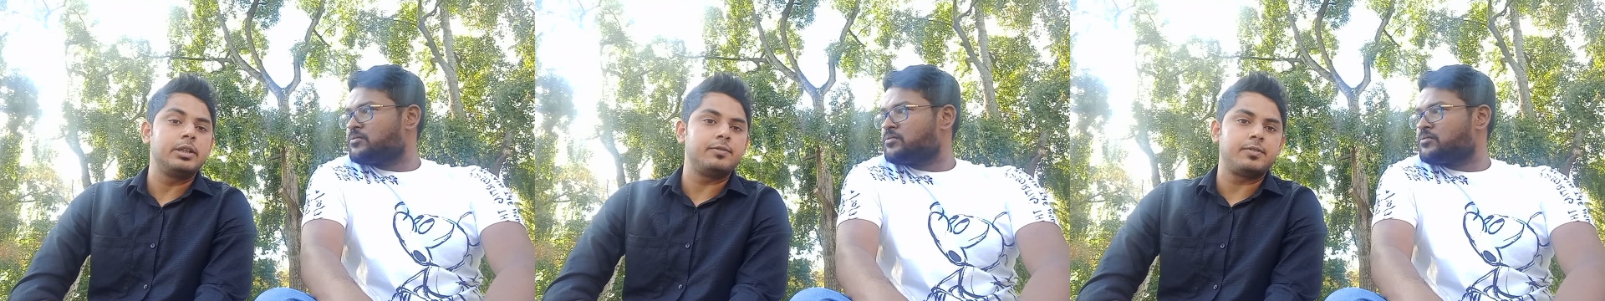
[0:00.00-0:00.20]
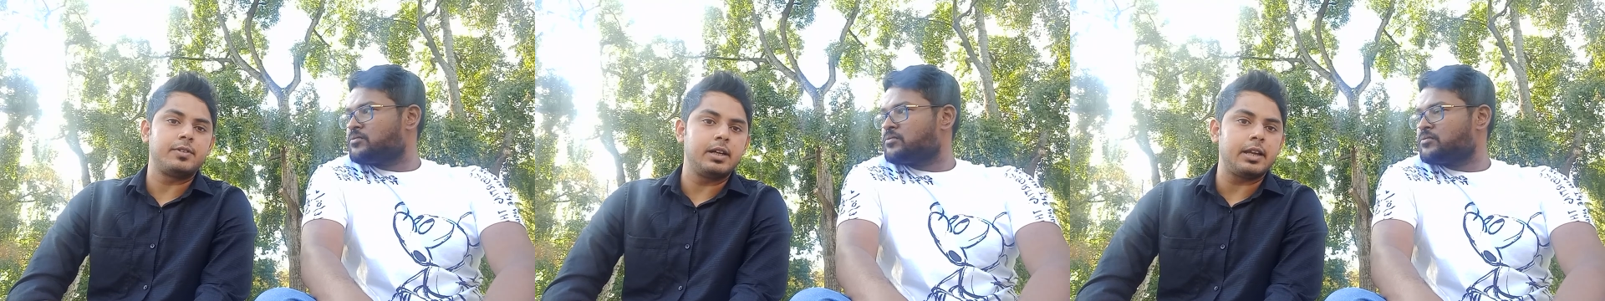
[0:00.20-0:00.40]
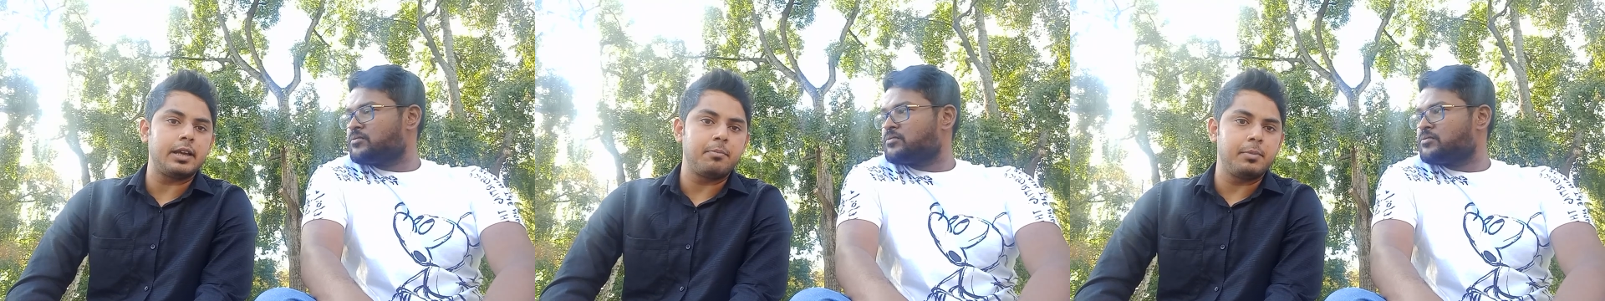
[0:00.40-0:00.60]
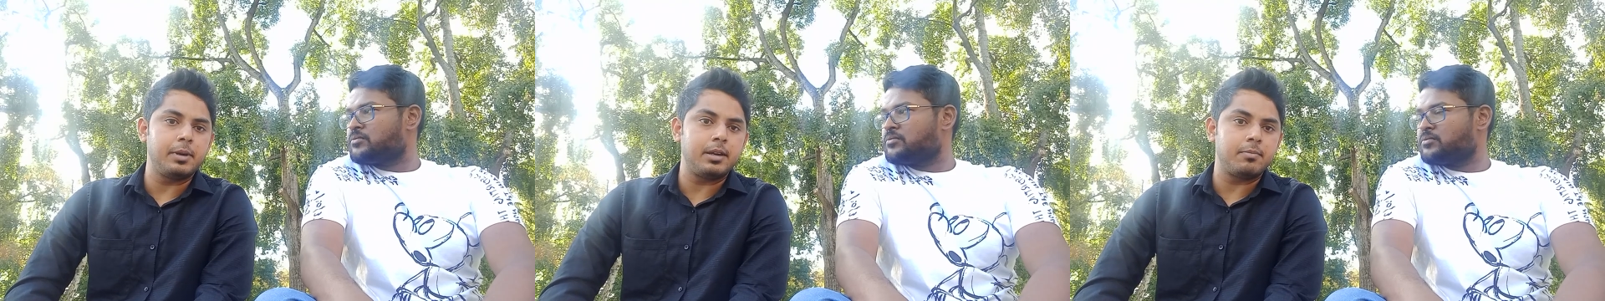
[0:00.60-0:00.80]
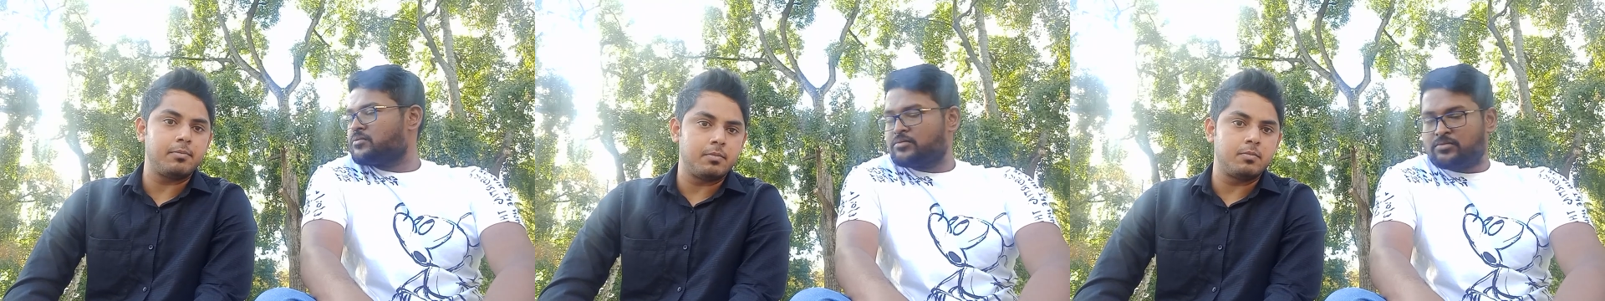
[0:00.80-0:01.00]
Speaker 1: different
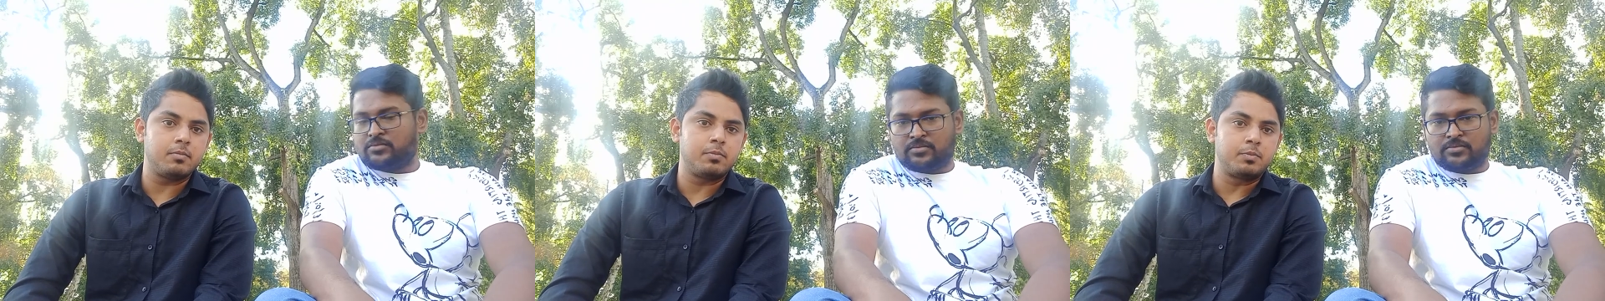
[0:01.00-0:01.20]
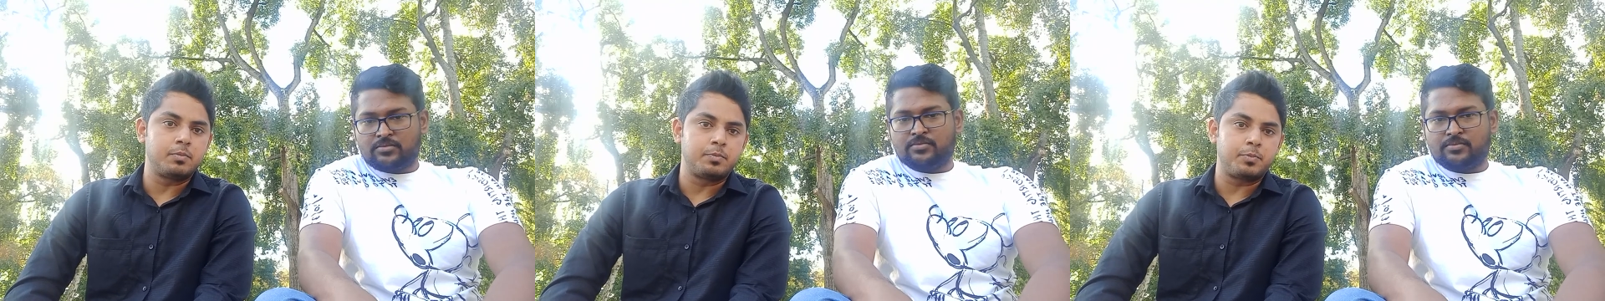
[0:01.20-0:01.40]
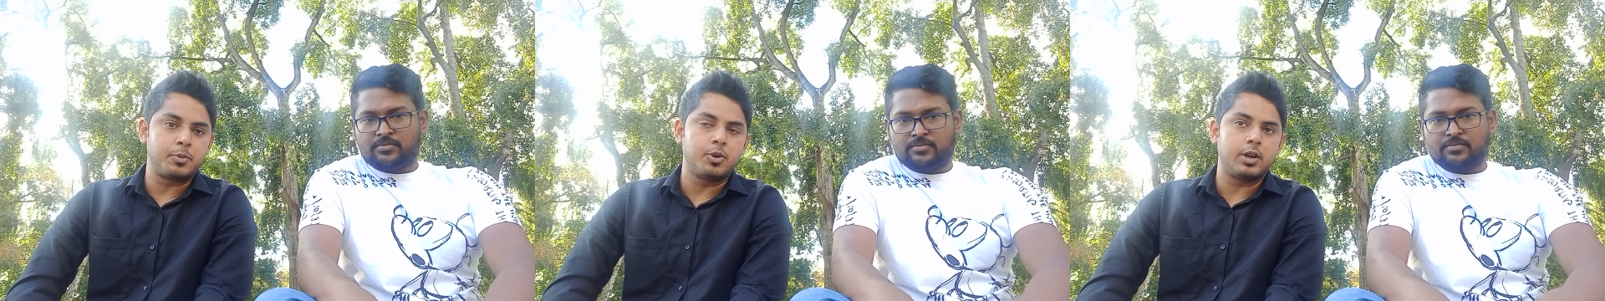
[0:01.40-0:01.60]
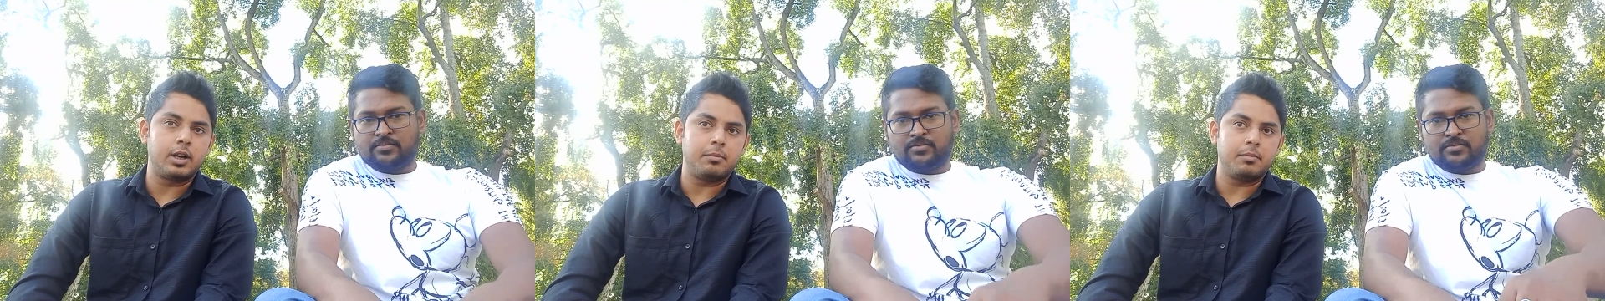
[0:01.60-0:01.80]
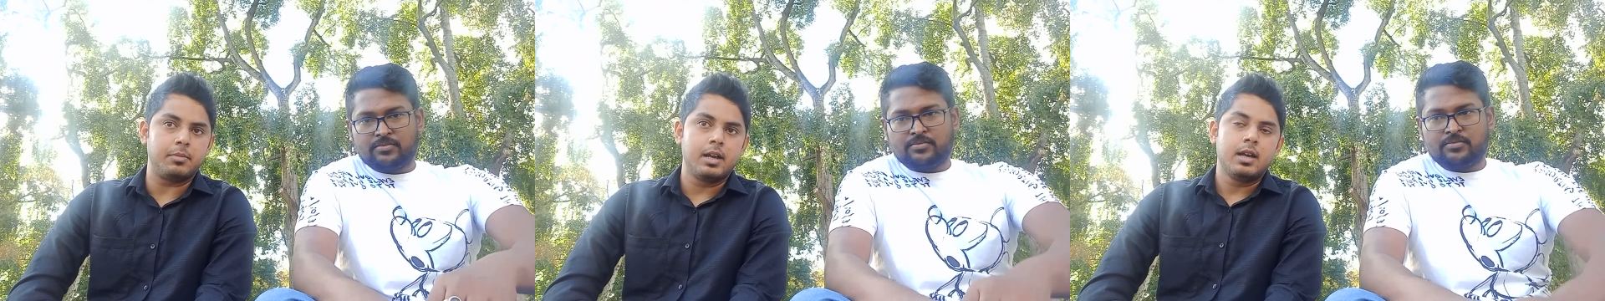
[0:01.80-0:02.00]
MBA
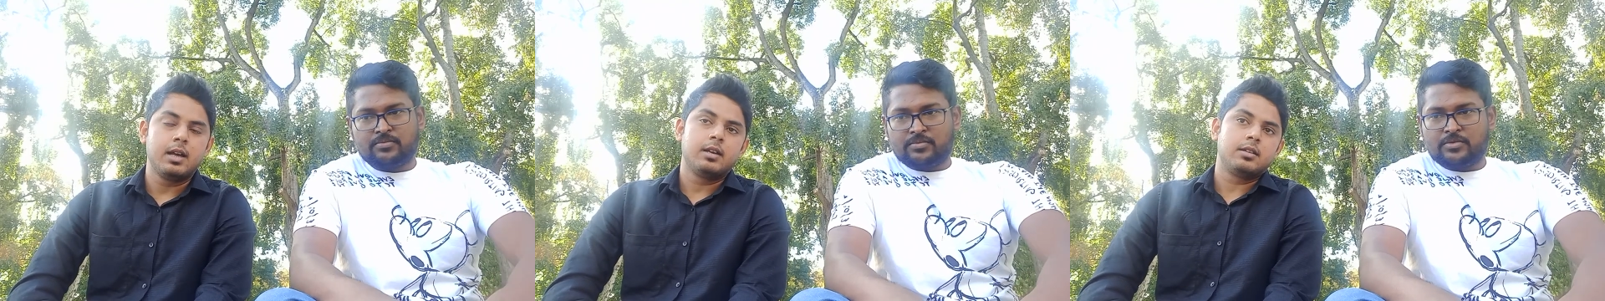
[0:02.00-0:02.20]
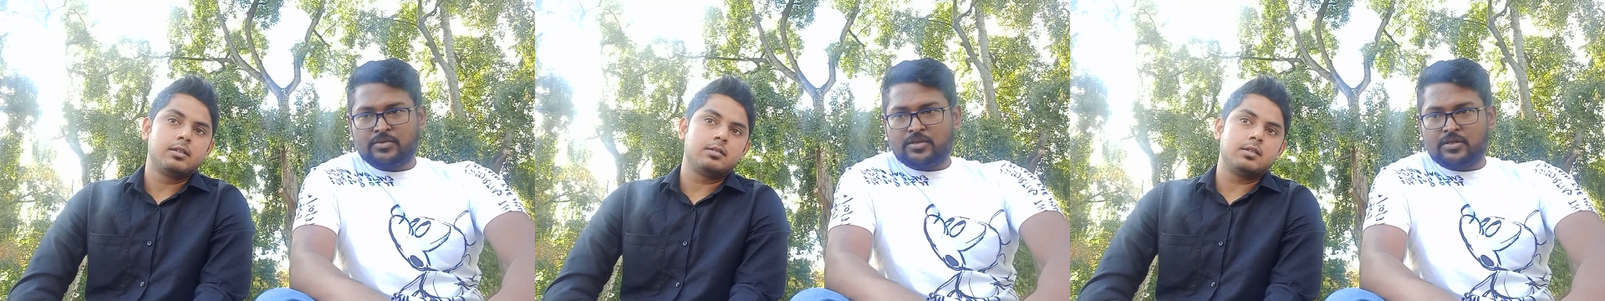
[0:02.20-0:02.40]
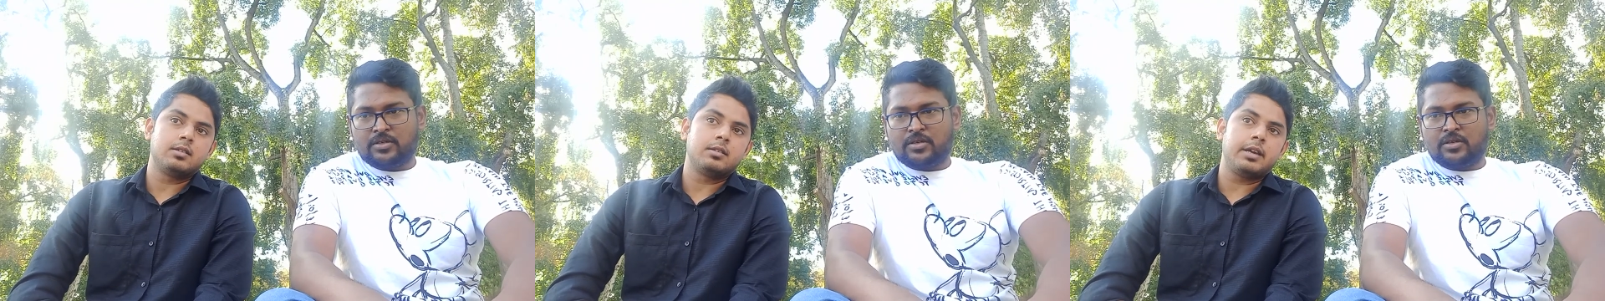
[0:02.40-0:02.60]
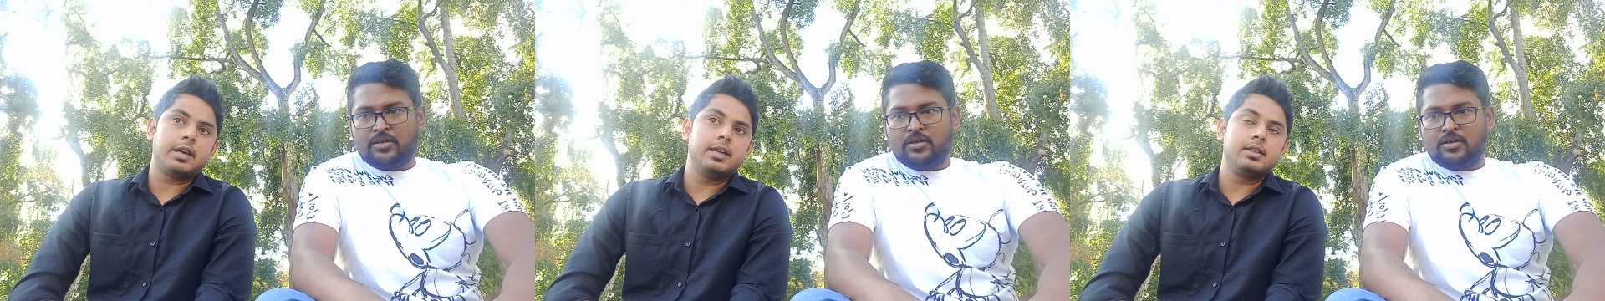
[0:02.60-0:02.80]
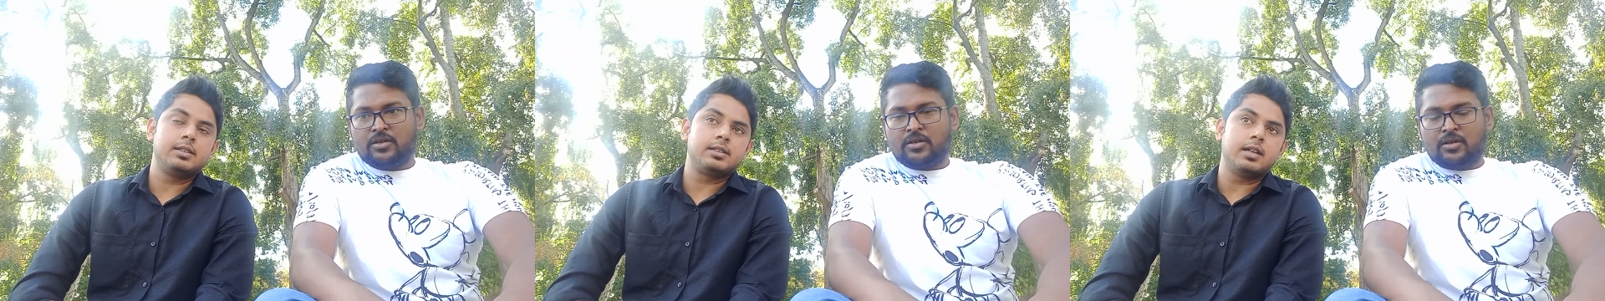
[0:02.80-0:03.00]
program.
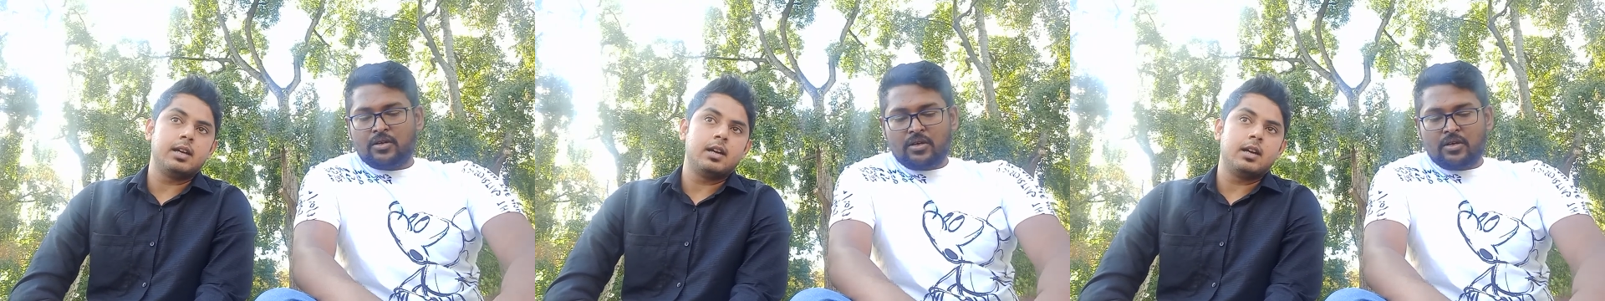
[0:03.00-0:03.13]
It's